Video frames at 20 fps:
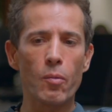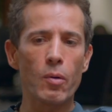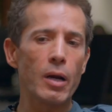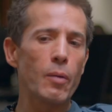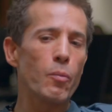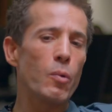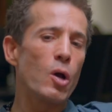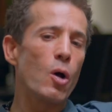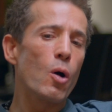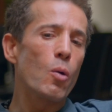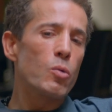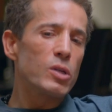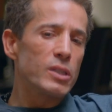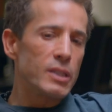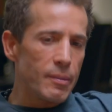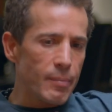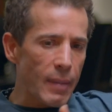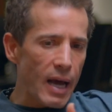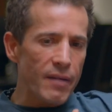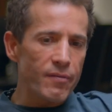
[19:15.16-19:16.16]
What we always
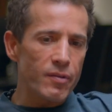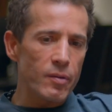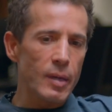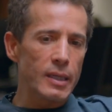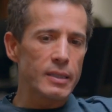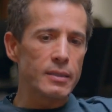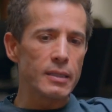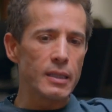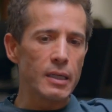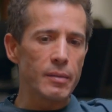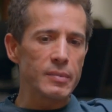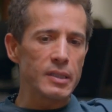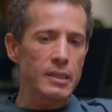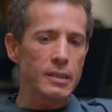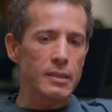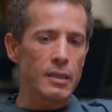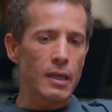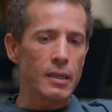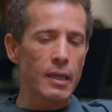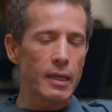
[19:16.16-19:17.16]
demand from our teams
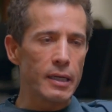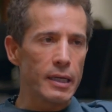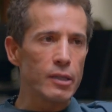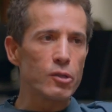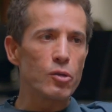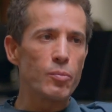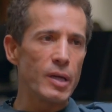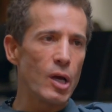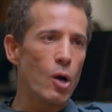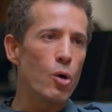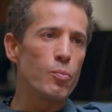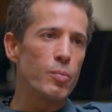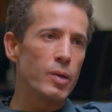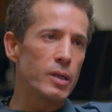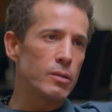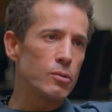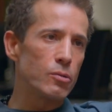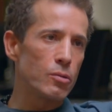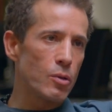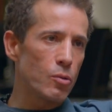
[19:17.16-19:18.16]
is that they need to be
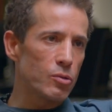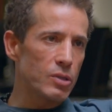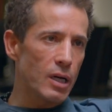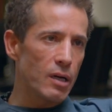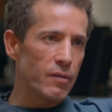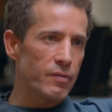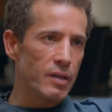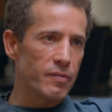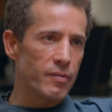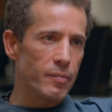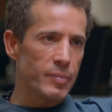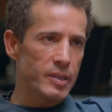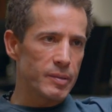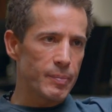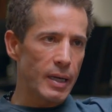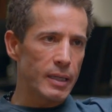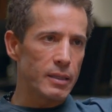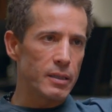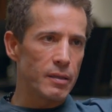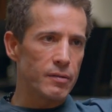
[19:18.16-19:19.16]
open to those kind of different
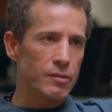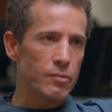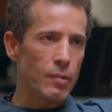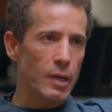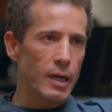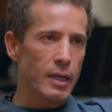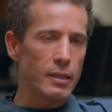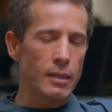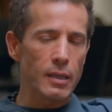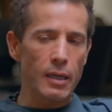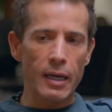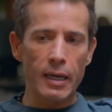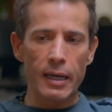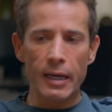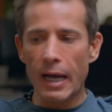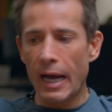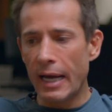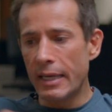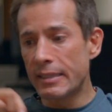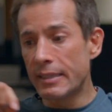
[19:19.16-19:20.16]
perspectives, right?
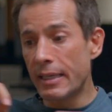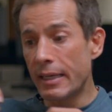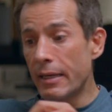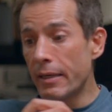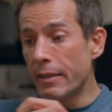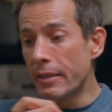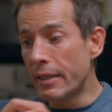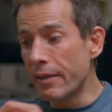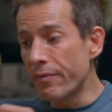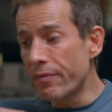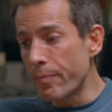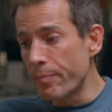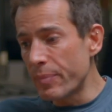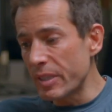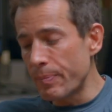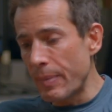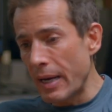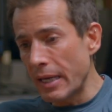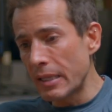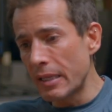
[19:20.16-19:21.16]
I sit at a different
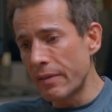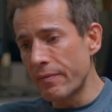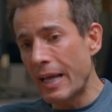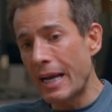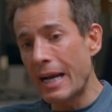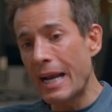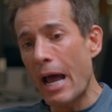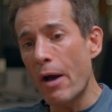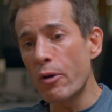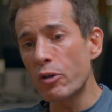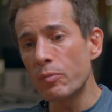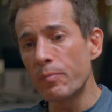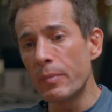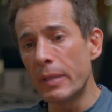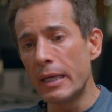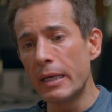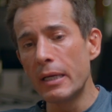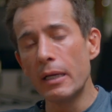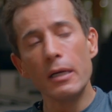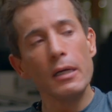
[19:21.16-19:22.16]
perspective that allows
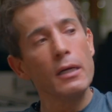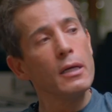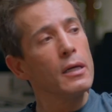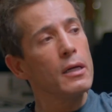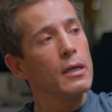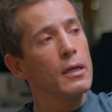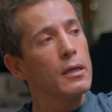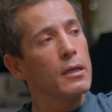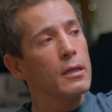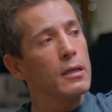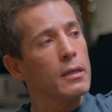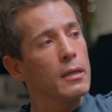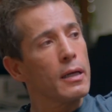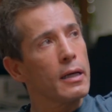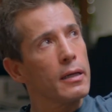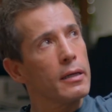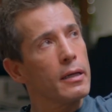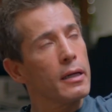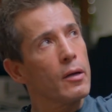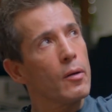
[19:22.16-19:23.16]
me,
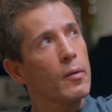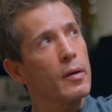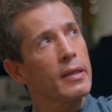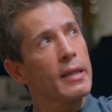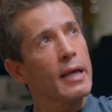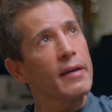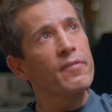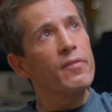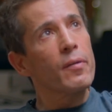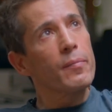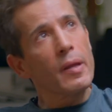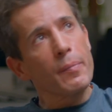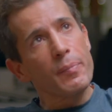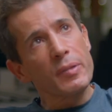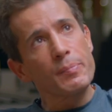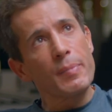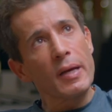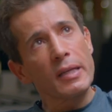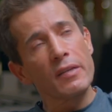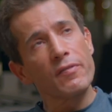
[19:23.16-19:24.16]
from the
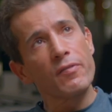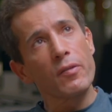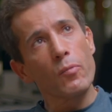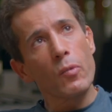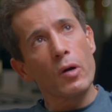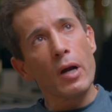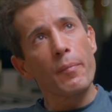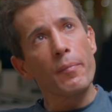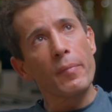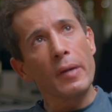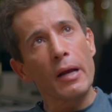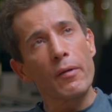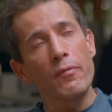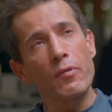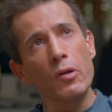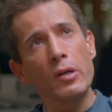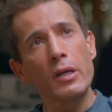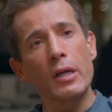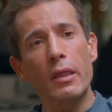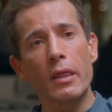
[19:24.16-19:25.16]
perspective from where I'm kind
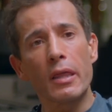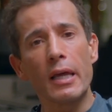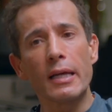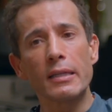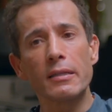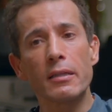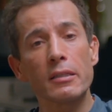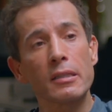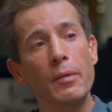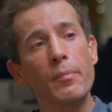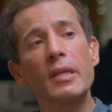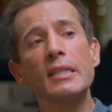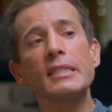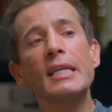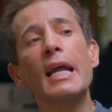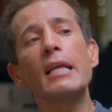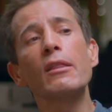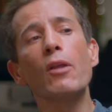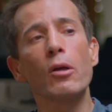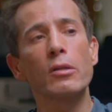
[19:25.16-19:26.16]
of looking at things, there's some things
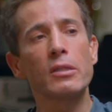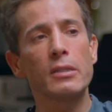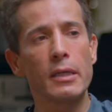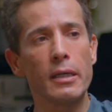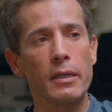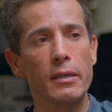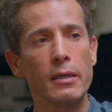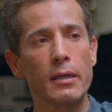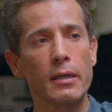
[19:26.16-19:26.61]
that I don't see.